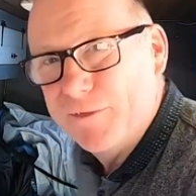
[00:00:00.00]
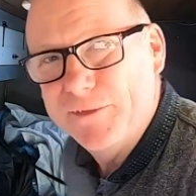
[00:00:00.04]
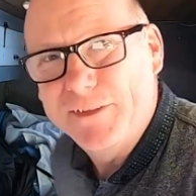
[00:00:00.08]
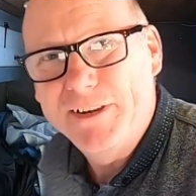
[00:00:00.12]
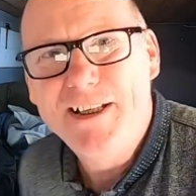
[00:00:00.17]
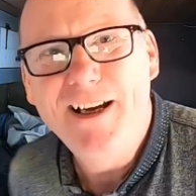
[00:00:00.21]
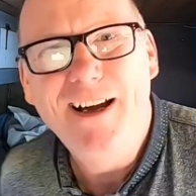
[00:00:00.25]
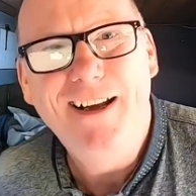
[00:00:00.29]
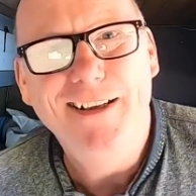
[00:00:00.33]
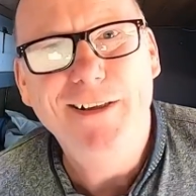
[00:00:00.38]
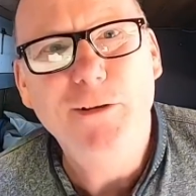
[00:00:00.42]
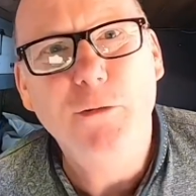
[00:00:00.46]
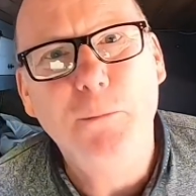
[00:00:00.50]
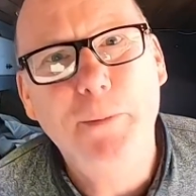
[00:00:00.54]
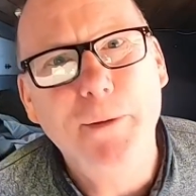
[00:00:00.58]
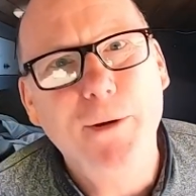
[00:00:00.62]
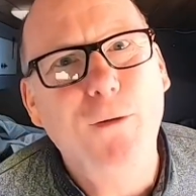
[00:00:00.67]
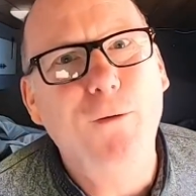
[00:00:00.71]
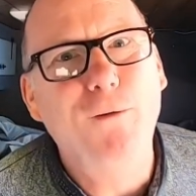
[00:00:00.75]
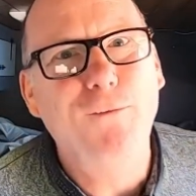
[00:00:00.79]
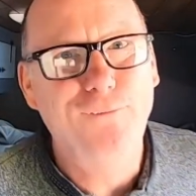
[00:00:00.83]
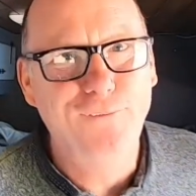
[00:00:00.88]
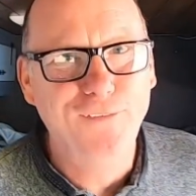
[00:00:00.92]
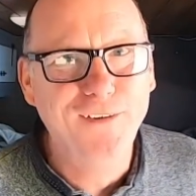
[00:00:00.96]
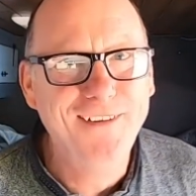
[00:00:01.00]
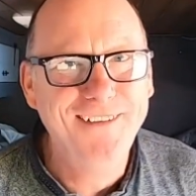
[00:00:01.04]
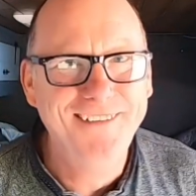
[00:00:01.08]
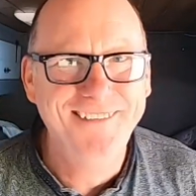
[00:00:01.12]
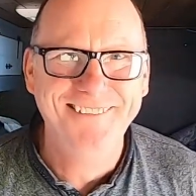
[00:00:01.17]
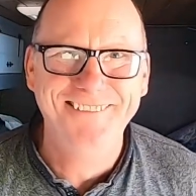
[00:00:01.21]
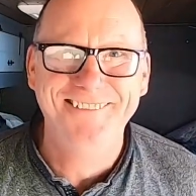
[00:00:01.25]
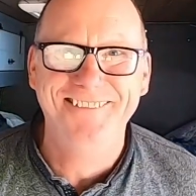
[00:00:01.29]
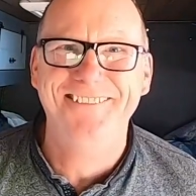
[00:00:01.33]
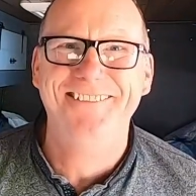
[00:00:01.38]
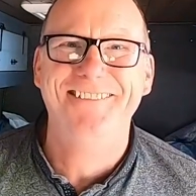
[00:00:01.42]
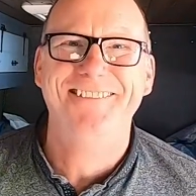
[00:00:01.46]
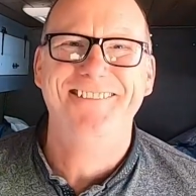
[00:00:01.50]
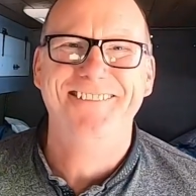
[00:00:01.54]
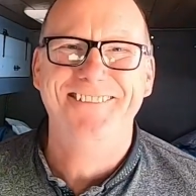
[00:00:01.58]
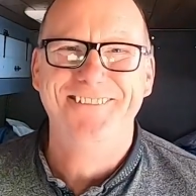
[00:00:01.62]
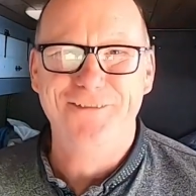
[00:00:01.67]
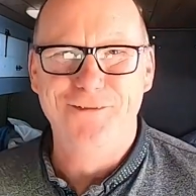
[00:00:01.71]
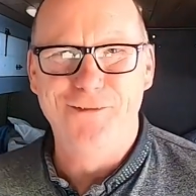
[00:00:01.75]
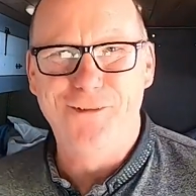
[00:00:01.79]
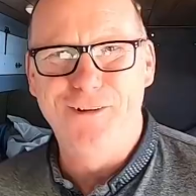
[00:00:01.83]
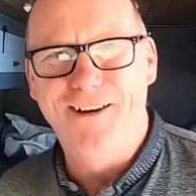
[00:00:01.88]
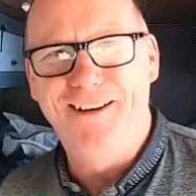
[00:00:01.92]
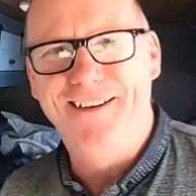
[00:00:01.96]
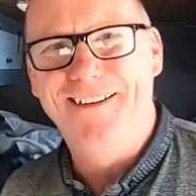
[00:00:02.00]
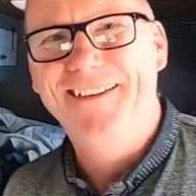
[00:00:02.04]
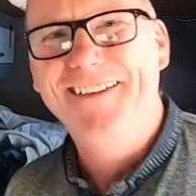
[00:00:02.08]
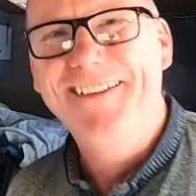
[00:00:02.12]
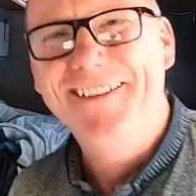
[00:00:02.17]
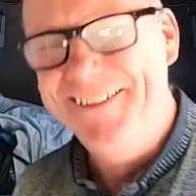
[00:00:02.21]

have to cut a little bit off. Right,